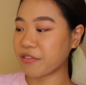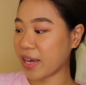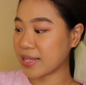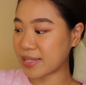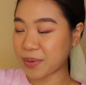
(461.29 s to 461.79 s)

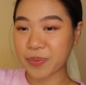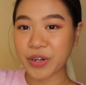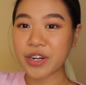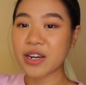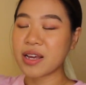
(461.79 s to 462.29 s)
a
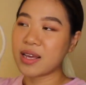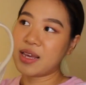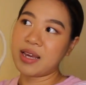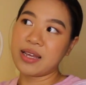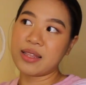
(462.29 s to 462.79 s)
zipper,
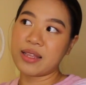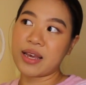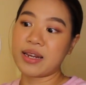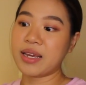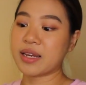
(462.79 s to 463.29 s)
and
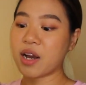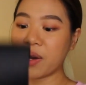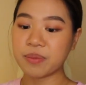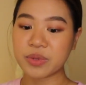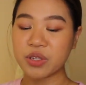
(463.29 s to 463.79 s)
then it
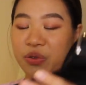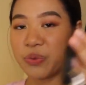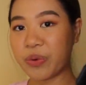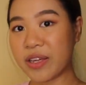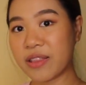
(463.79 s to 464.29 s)
comes
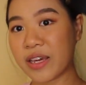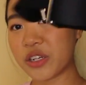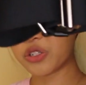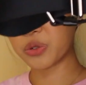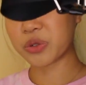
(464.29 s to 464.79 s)
with a
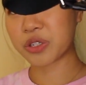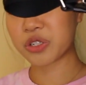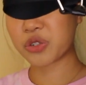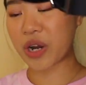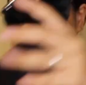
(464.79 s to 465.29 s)
shoulder
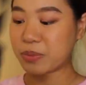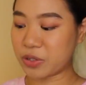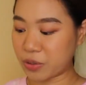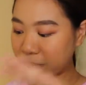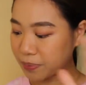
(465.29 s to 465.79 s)
strap. So,